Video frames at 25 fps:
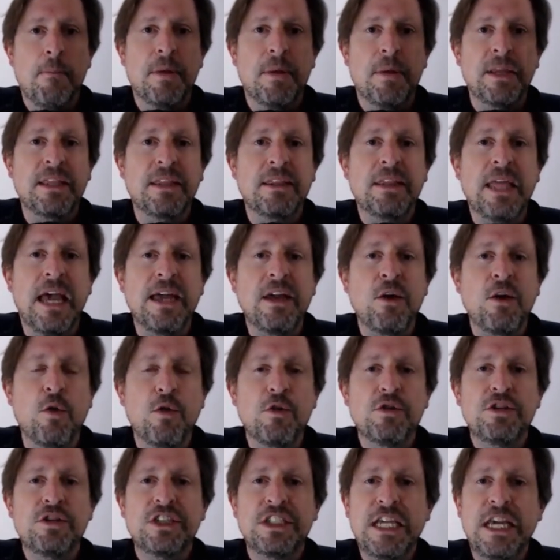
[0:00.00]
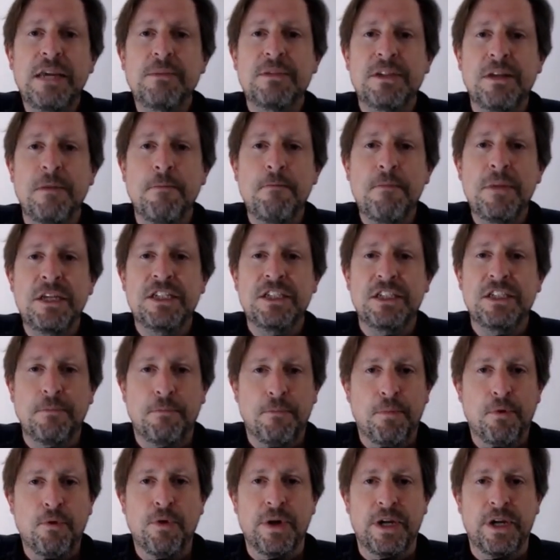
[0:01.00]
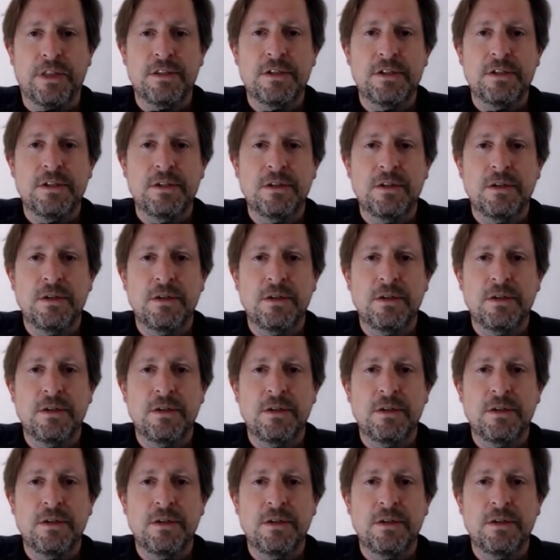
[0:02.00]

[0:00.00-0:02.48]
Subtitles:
But they all seem to miss the point.